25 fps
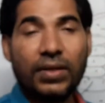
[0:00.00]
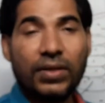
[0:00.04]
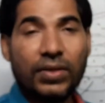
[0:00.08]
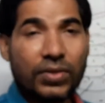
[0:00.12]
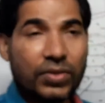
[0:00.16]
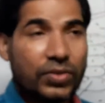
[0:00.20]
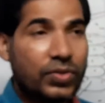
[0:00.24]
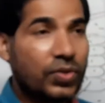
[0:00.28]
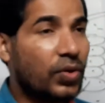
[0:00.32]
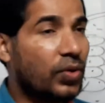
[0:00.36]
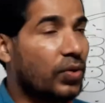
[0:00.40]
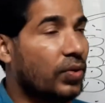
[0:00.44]

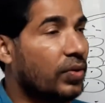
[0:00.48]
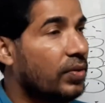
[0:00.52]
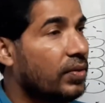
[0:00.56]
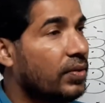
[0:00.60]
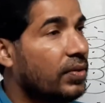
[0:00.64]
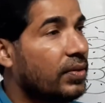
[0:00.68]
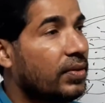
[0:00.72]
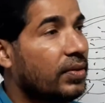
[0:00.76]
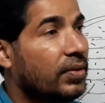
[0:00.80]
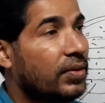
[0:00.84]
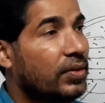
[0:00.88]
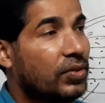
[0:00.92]

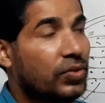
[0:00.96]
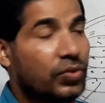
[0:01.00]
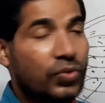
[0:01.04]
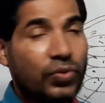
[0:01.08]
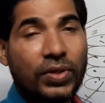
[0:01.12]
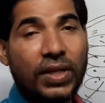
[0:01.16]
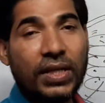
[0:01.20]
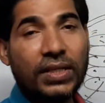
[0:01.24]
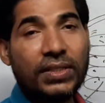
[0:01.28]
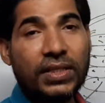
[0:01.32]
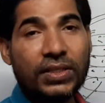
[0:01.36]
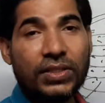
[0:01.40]
So
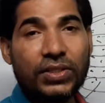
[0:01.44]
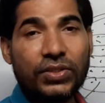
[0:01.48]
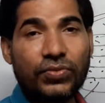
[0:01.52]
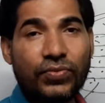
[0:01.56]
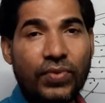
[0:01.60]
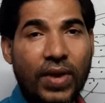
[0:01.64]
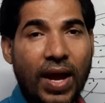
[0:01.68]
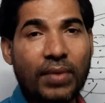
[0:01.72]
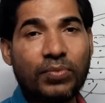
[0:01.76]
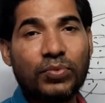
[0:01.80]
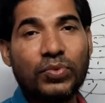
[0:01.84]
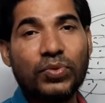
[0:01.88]
today just
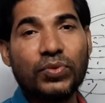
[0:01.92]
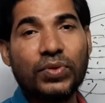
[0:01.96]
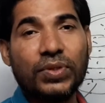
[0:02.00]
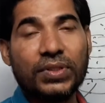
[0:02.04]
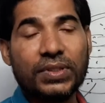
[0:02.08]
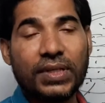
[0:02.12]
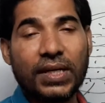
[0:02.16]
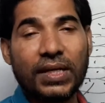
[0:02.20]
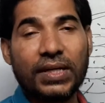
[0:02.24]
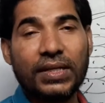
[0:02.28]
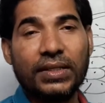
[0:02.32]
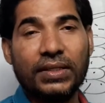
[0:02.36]
we have to
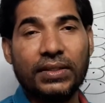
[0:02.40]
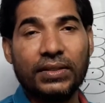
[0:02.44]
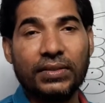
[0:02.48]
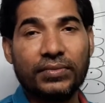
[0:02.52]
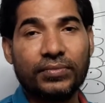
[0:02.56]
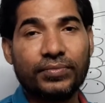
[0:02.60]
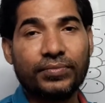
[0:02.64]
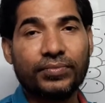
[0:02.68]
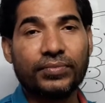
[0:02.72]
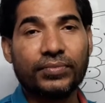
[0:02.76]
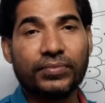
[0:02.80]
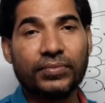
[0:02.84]

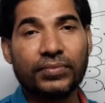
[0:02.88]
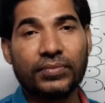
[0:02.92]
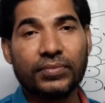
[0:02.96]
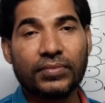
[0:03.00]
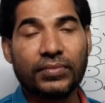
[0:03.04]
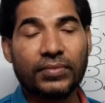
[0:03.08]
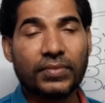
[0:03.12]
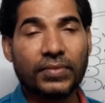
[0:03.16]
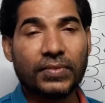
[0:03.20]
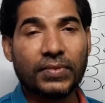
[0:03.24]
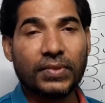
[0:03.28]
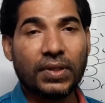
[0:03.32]
study
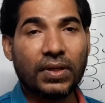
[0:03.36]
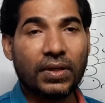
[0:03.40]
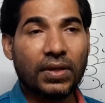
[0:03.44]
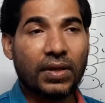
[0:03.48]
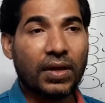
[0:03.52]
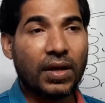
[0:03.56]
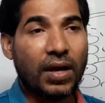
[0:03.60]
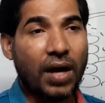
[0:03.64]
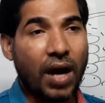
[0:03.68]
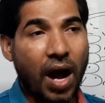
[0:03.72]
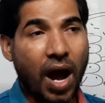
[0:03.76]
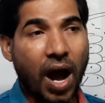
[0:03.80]

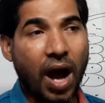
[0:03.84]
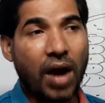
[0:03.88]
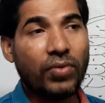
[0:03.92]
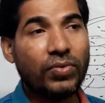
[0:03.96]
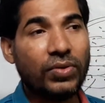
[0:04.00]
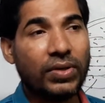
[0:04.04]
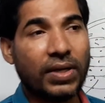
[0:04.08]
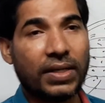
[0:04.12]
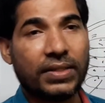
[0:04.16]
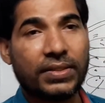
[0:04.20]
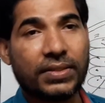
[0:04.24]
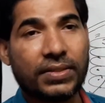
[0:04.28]
how
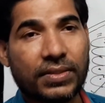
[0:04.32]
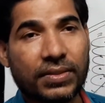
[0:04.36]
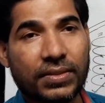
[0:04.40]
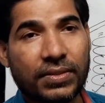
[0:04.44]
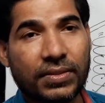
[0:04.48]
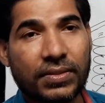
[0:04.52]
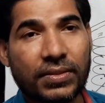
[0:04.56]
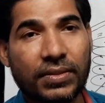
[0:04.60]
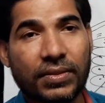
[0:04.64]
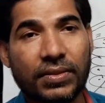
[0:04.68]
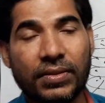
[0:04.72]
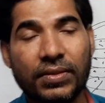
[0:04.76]

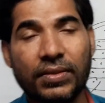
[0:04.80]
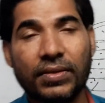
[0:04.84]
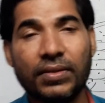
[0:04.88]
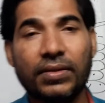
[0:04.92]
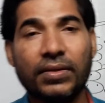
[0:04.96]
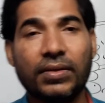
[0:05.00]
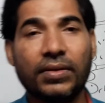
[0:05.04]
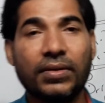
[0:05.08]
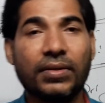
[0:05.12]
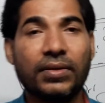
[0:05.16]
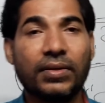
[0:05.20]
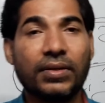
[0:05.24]
does
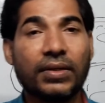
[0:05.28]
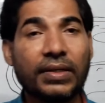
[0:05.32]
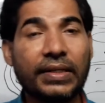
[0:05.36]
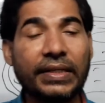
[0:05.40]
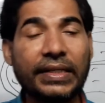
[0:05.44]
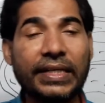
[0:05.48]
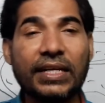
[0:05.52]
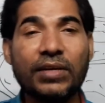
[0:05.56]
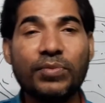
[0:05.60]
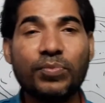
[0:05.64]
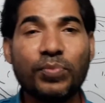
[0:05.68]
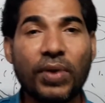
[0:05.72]

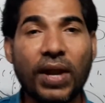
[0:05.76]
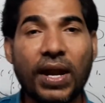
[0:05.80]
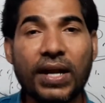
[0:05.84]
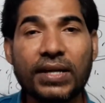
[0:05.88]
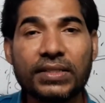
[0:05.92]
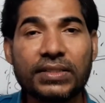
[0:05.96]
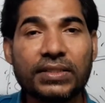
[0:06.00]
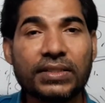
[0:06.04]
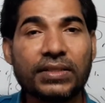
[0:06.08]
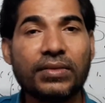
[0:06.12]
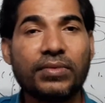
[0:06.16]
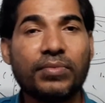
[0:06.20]
green
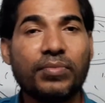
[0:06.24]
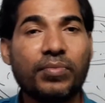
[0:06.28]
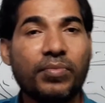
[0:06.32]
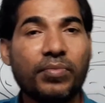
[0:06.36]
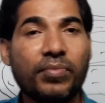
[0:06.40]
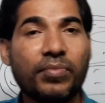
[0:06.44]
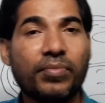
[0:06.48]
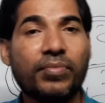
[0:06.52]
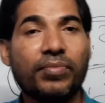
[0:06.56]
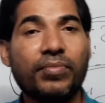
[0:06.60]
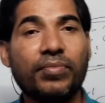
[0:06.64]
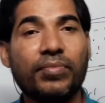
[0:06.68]
plants
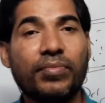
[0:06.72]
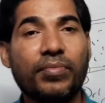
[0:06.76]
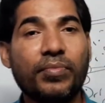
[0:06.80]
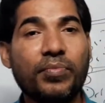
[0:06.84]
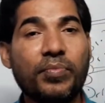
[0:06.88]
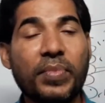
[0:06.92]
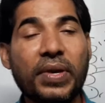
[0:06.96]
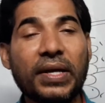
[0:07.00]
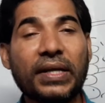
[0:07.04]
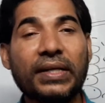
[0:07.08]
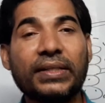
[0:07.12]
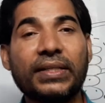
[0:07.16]

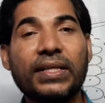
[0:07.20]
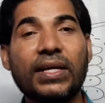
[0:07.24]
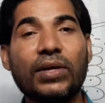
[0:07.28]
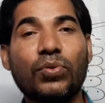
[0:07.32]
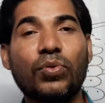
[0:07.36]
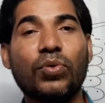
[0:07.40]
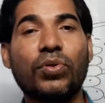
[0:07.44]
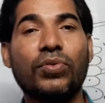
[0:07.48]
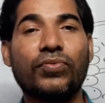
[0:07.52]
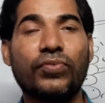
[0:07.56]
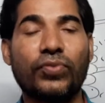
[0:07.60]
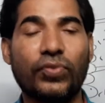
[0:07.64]
make their
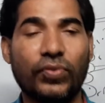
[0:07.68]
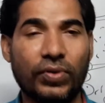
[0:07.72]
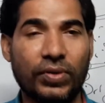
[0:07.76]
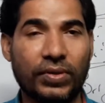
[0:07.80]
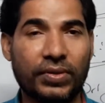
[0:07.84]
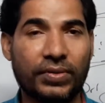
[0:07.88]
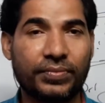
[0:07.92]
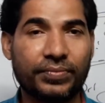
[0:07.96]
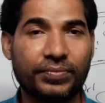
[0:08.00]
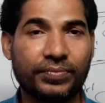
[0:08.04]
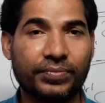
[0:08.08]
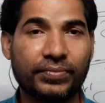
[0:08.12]
own food.
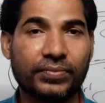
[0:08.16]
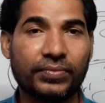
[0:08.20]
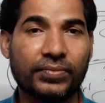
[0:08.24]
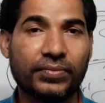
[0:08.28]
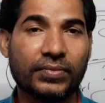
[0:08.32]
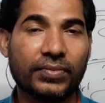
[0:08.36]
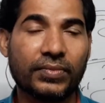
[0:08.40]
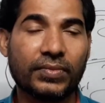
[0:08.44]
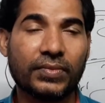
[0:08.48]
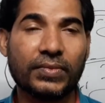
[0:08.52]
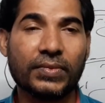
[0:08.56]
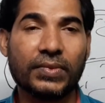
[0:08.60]

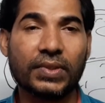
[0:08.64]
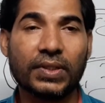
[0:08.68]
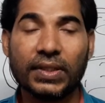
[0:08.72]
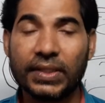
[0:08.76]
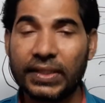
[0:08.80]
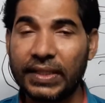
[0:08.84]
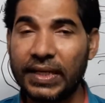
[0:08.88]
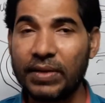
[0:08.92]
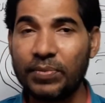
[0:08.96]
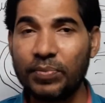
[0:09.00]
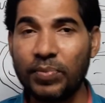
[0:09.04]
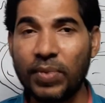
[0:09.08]

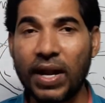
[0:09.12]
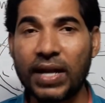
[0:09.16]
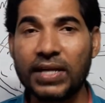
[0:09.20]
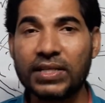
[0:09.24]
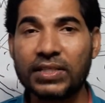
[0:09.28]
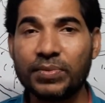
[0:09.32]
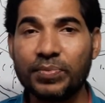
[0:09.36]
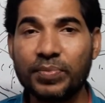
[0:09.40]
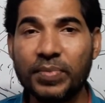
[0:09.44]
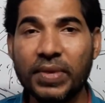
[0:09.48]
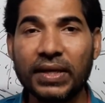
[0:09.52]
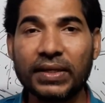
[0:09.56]
Green
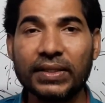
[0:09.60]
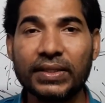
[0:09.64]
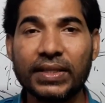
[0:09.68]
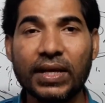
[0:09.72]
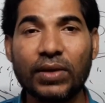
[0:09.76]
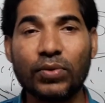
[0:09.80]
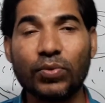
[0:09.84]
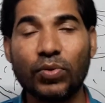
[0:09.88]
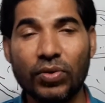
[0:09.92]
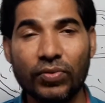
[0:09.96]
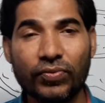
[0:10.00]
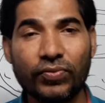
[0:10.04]
plants make
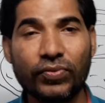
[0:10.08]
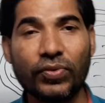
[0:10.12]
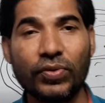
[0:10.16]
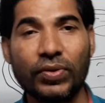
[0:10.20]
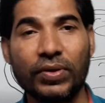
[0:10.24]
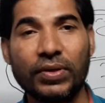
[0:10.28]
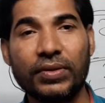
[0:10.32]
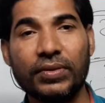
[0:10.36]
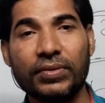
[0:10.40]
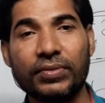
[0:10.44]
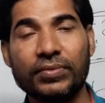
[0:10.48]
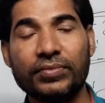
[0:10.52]
their own
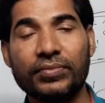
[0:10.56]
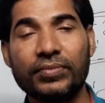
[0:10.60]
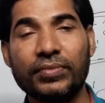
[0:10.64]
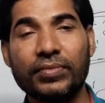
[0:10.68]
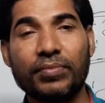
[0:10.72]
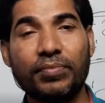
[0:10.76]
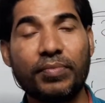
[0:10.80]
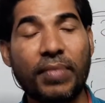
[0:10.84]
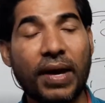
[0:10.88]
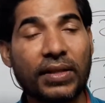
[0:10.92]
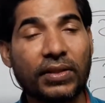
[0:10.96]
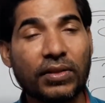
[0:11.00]
food
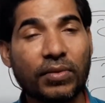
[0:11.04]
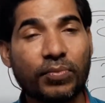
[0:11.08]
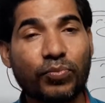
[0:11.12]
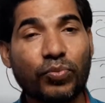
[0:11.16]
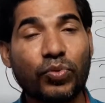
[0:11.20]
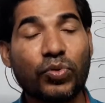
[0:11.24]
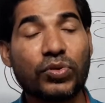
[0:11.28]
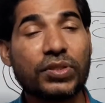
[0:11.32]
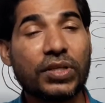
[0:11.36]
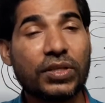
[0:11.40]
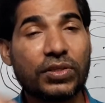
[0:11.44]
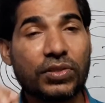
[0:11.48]
by the
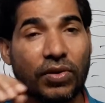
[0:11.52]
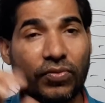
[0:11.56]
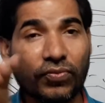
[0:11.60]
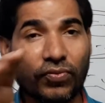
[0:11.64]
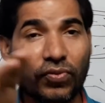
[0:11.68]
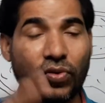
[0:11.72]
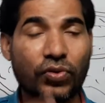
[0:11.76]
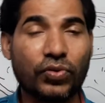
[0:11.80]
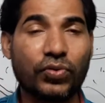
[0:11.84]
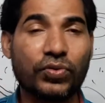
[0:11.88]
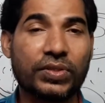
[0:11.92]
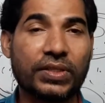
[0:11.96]
process of
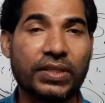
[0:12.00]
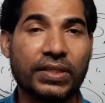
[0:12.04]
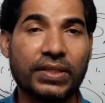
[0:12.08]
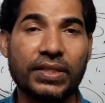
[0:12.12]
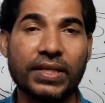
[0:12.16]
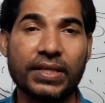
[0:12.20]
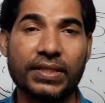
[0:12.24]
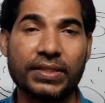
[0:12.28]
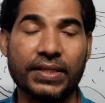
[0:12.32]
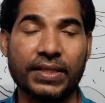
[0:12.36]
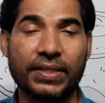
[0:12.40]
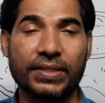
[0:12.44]

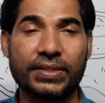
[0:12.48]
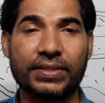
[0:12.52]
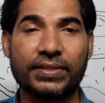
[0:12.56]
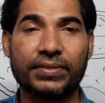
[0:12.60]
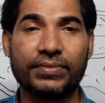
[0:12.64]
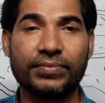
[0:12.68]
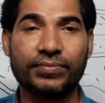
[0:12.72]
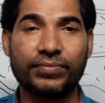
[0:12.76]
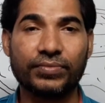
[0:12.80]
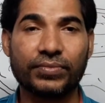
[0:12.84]
photosynthesis.